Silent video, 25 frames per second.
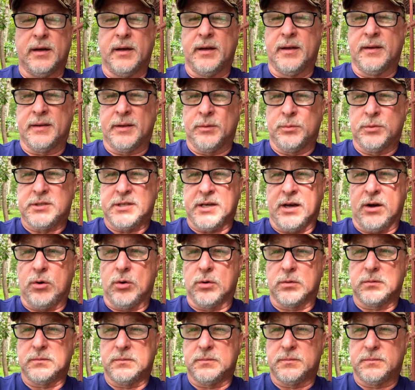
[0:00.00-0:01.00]
they would
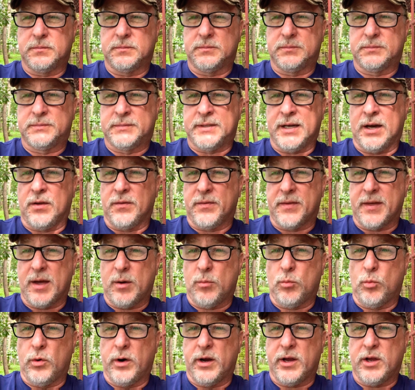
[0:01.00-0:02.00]
tell
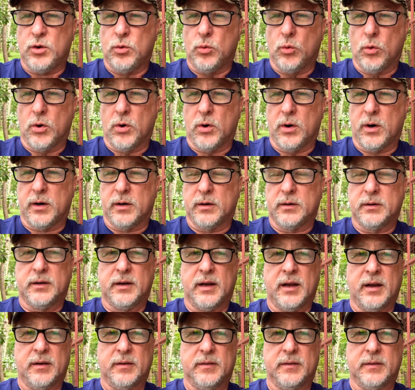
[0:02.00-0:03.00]
them where you were,
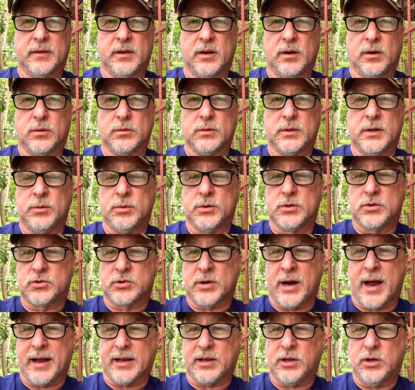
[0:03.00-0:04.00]
and it would
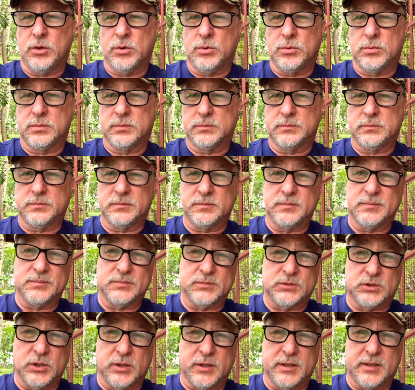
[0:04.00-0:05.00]
track you
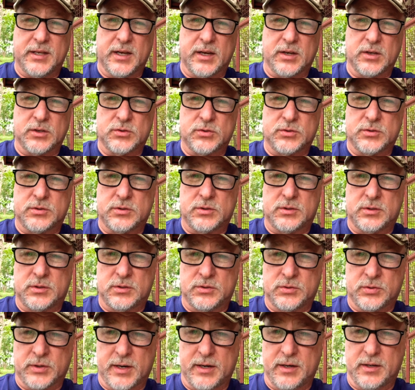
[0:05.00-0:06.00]
so that they could
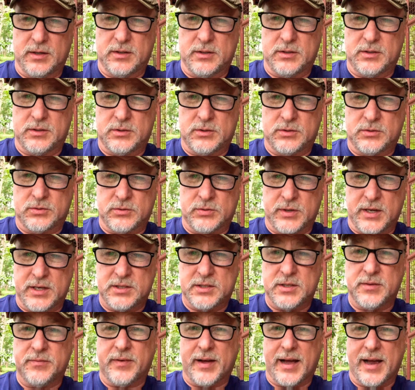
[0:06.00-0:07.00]
trace
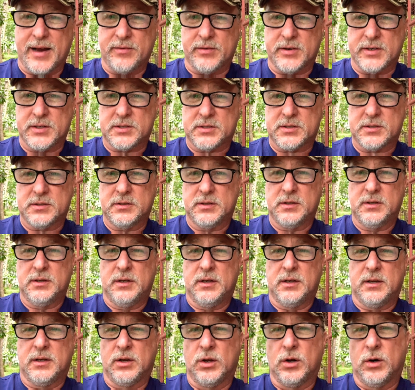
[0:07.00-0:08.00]
the virus.
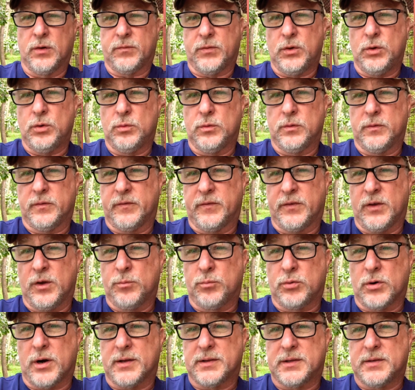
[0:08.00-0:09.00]
If you
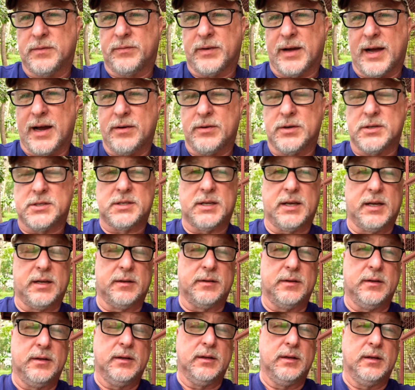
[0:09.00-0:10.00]
brought the virus
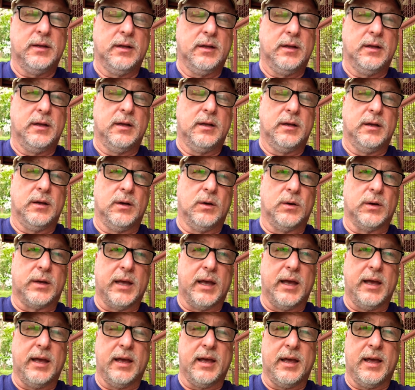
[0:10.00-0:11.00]
in,
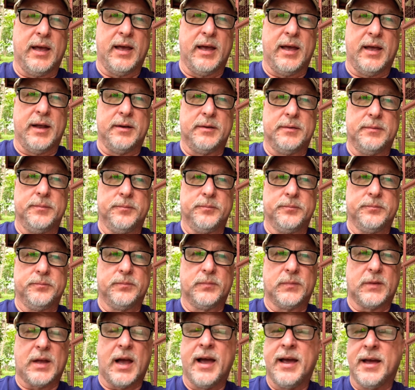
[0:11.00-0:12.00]
okay? And
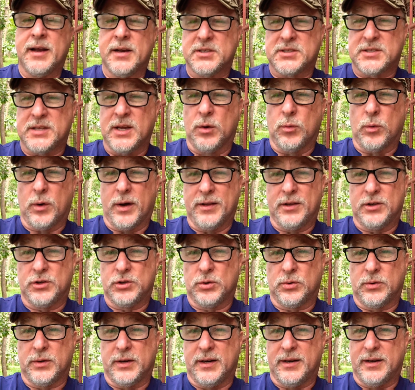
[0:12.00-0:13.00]
I understand why they're
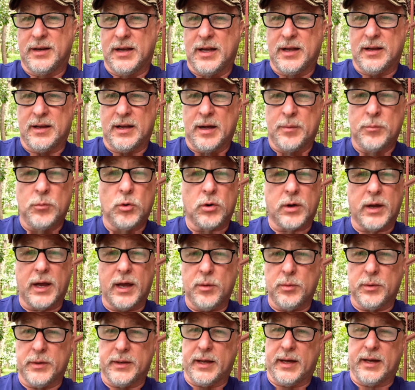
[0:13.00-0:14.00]
doing it. I'm okay
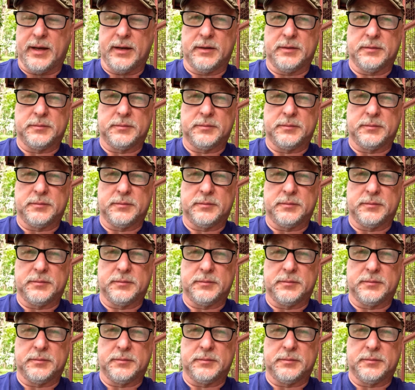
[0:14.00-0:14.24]
with that.